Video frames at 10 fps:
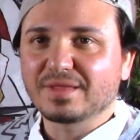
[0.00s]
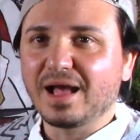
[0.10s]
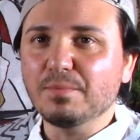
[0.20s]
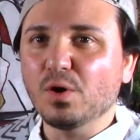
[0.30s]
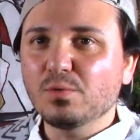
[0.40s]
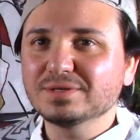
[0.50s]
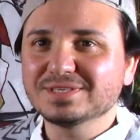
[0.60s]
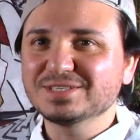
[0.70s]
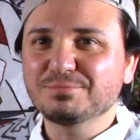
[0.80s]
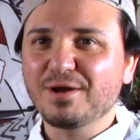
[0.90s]
I'm always
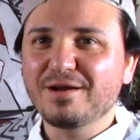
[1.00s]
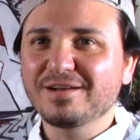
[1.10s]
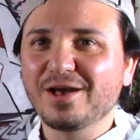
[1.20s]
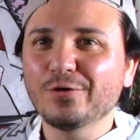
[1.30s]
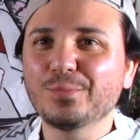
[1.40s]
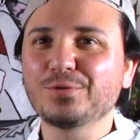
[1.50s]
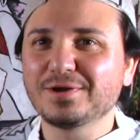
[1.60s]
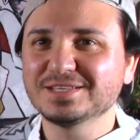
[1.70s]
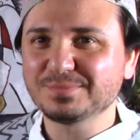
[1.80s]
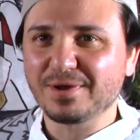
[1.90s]
inspired, and I hope you're
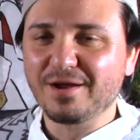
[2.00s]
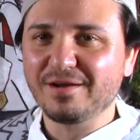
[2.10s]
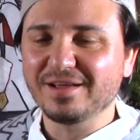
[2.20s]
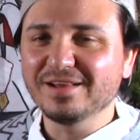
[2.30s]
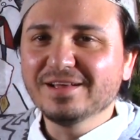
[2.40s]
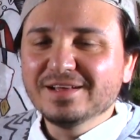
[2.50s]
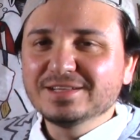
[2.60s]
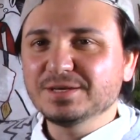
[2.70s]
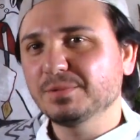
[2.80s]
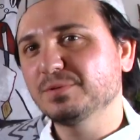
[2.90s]
inspired. And
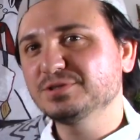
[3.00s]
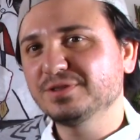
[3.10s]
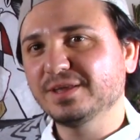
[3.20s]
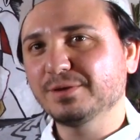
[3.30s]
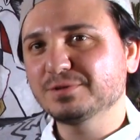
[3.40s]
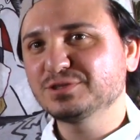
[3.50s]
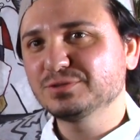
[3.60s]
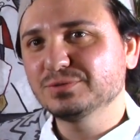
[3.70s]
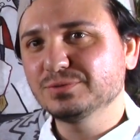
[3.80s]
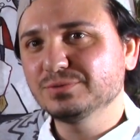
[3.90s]
tell me what you think, what
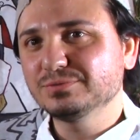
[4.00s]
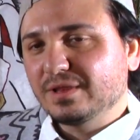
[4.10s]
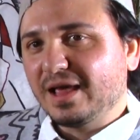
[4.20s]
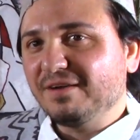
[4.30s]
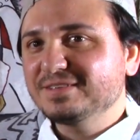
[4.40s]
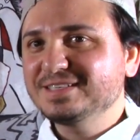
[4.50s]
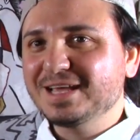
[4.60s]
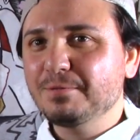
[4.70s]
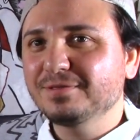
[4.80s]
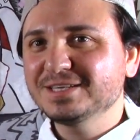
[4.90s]
you have to
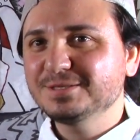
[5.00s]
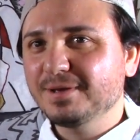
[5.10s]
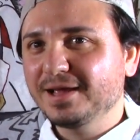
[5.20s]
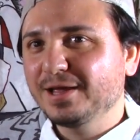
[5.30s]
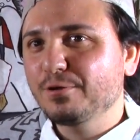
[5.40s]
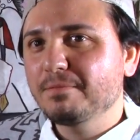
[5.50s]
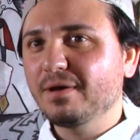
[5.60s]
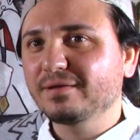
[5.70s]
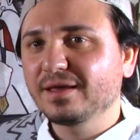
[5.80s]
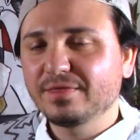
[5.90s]
say about this painting or
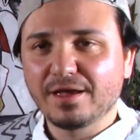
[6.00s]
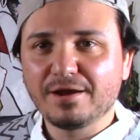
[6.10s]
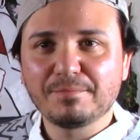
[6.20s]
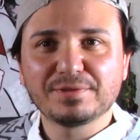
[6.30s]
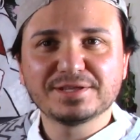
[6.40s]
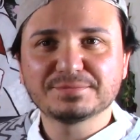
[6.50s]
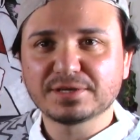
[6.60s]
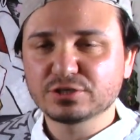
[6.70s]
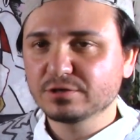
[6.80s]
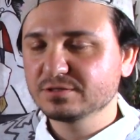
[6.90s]
about Keith Haring. Please make
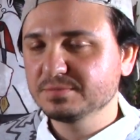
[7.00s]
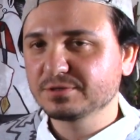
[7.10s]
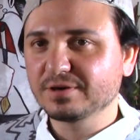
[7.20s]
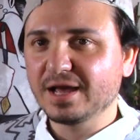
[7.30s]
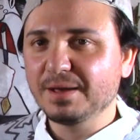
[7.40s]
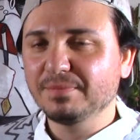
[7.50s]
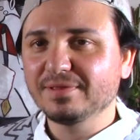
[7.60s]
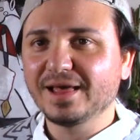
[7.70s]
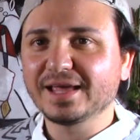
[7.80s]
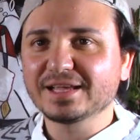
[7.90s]
sure to subscribe,
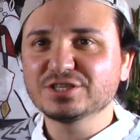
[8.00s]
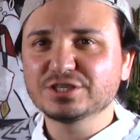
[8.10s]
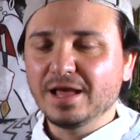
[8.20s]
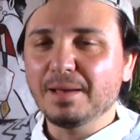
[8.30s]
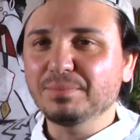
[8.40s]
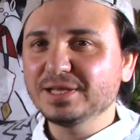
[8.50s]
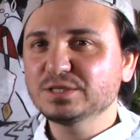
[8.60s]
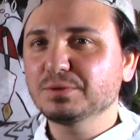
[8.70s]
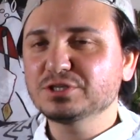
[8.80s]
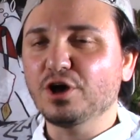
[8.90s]
like, and share. And
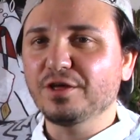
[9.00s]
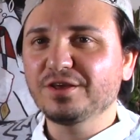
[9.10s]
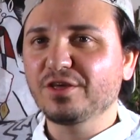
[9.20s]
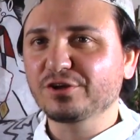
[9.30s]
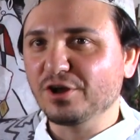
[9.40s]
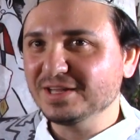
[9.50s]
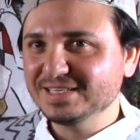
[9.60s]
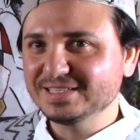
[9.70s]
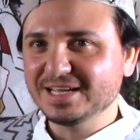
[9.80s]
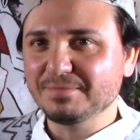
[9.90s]
please watch all the other
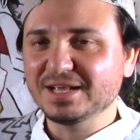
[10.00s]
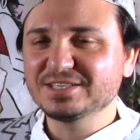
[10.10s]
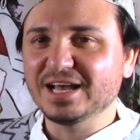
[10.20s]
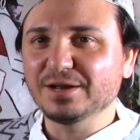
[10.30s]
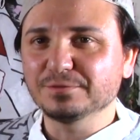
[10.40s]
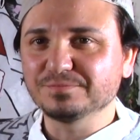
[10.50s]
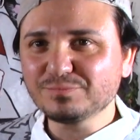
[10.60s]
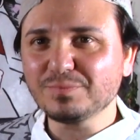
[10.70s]
content in my channel.